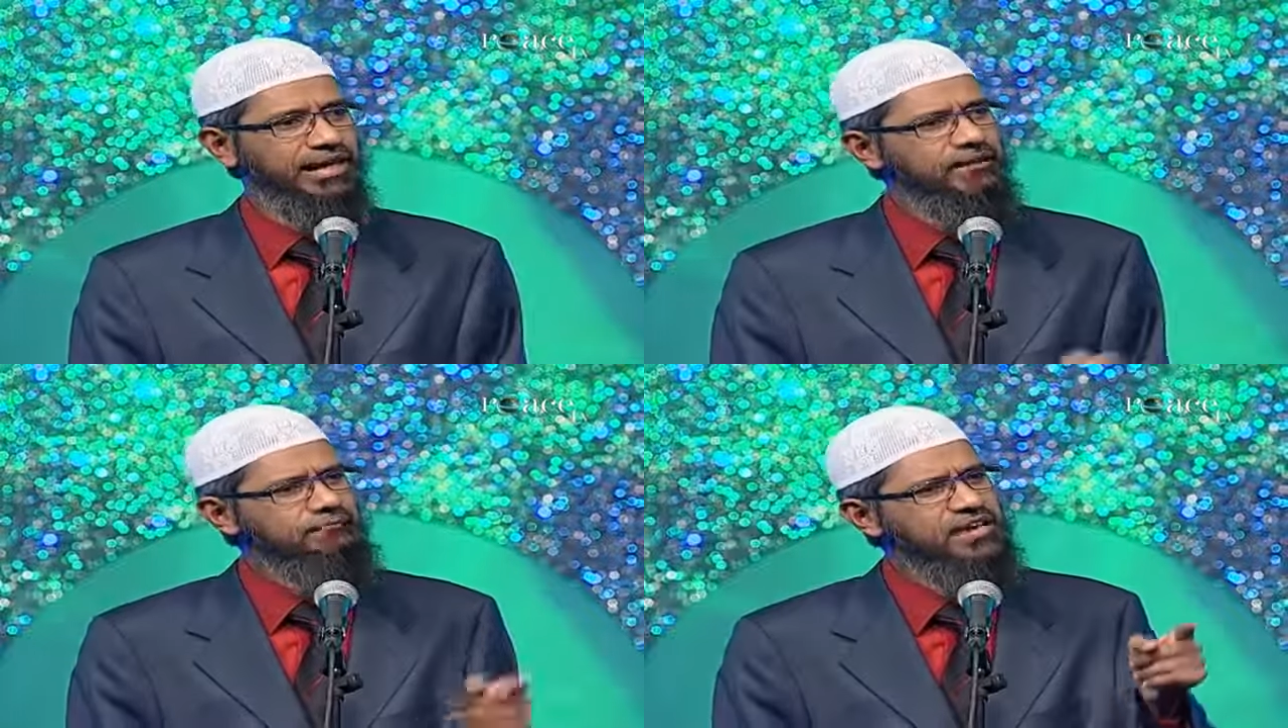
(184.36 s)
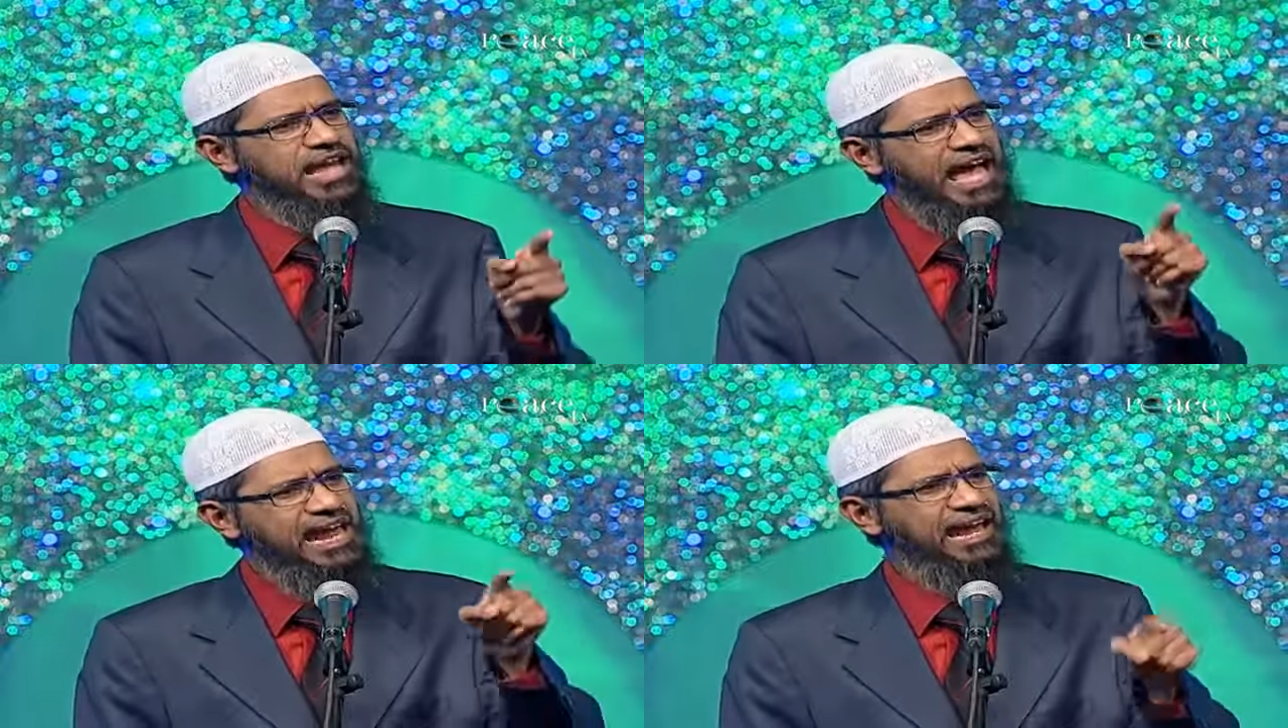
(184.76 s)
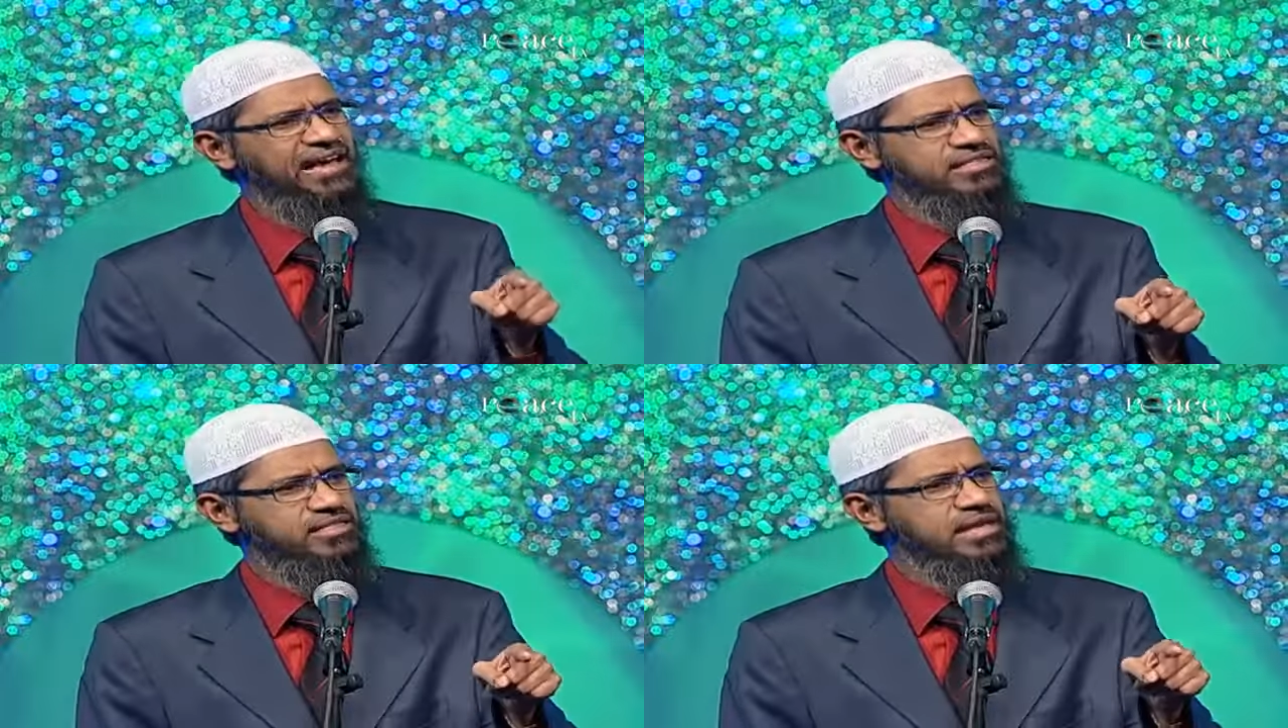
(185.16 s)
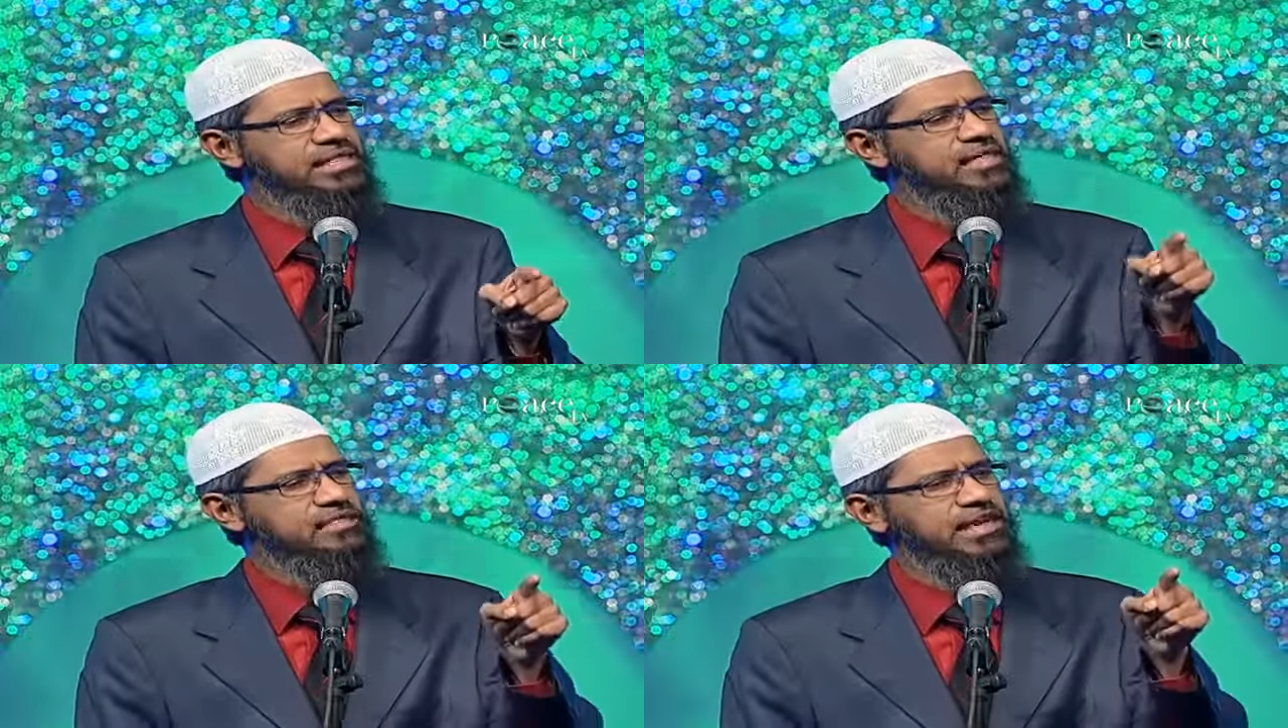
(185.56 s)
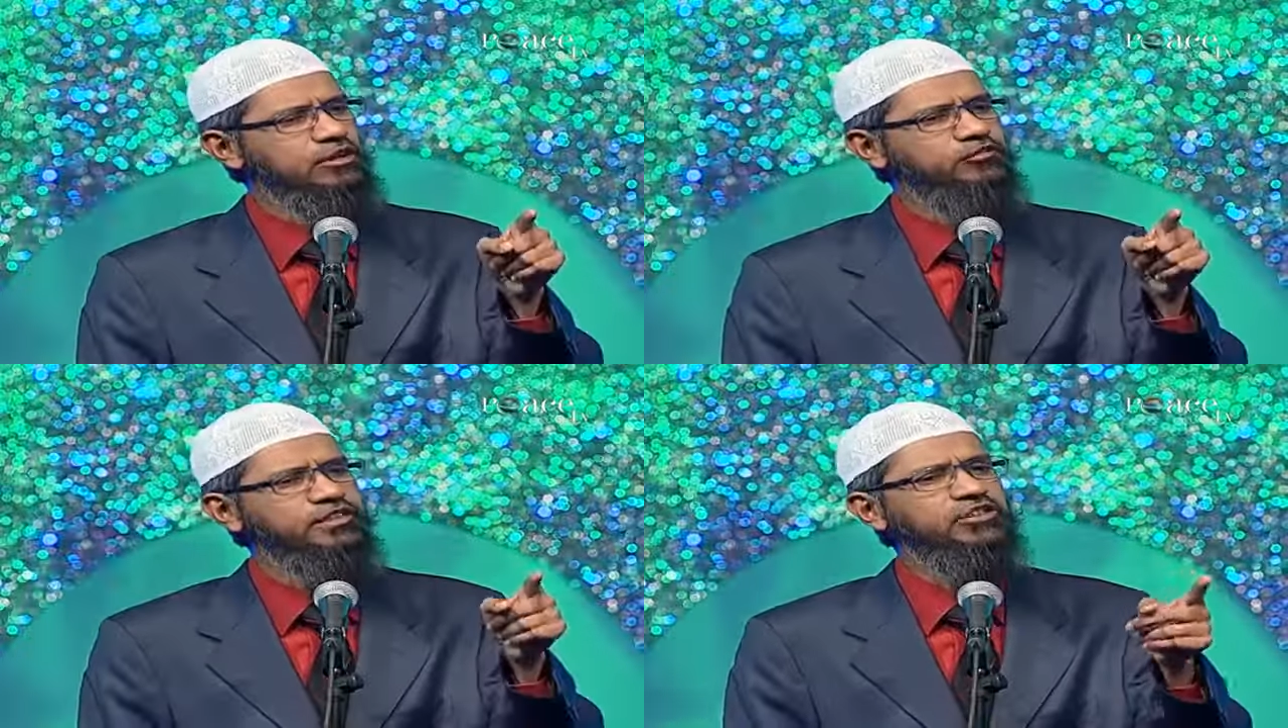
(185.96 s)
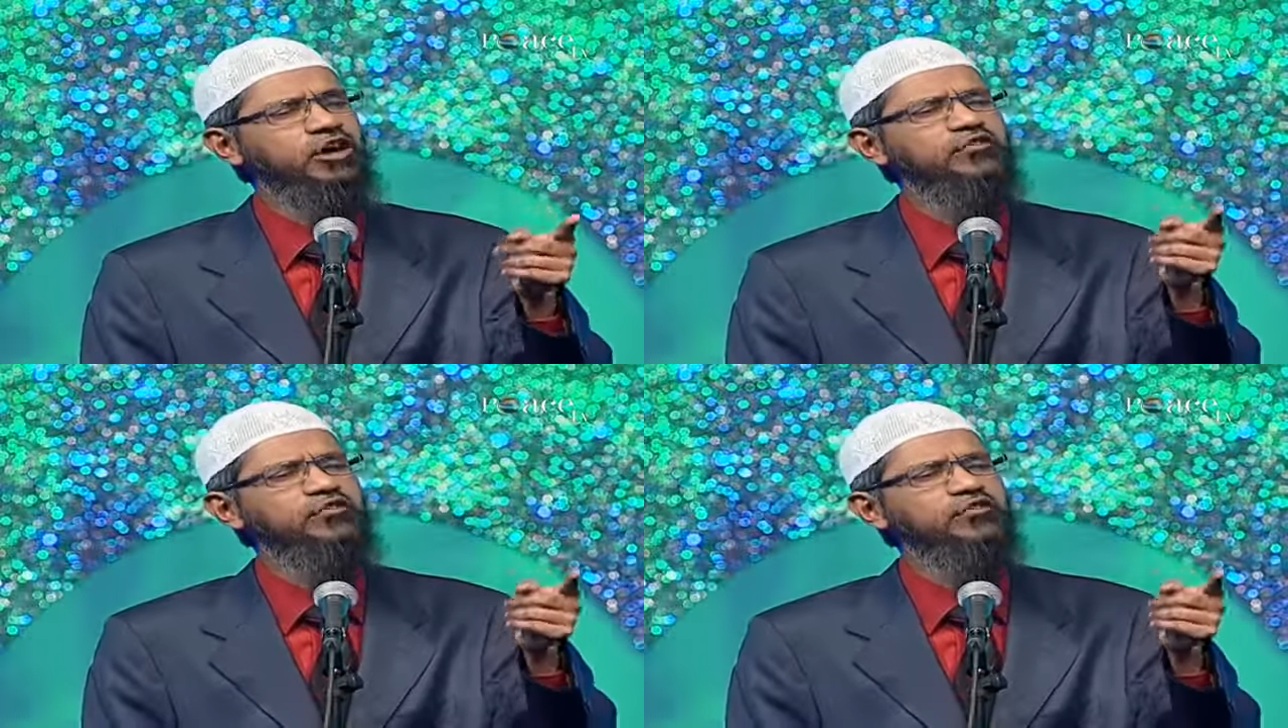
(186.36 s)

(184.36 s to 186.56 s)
If we analyze the set of teeth